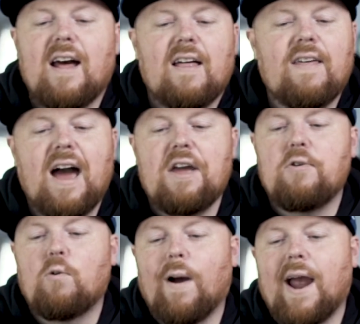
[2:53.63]
that
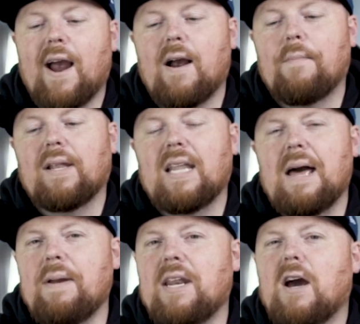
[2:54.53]
you wear. But
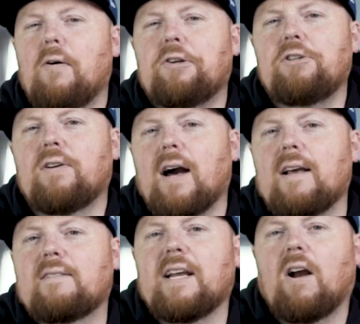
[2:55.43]
let me know what you
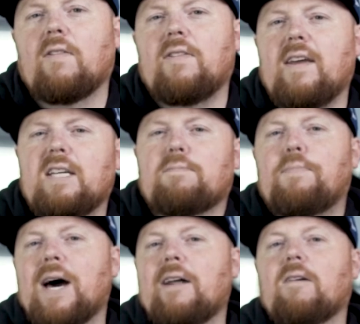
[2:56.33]
guys think. Are these
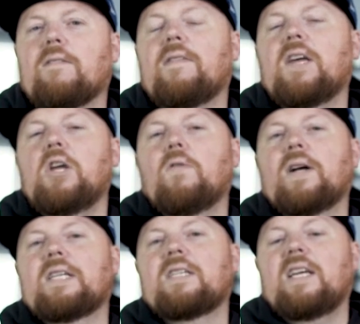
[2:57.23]
better than the
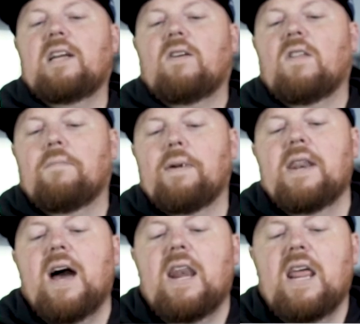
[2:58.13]
UNC or the
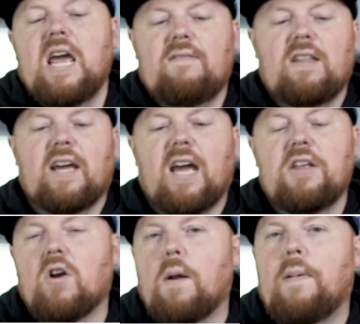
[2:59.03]
Midnight Navy? Like
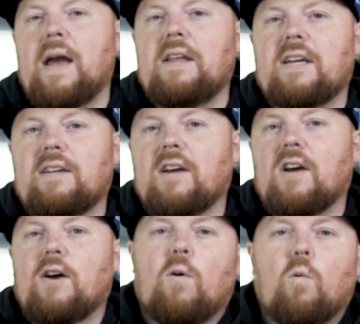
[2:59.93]
in your opinion,
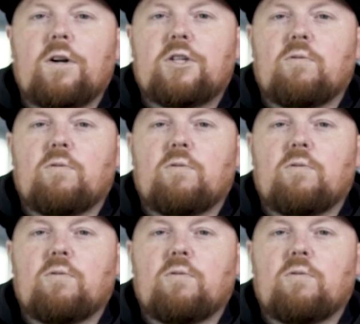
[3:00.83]
which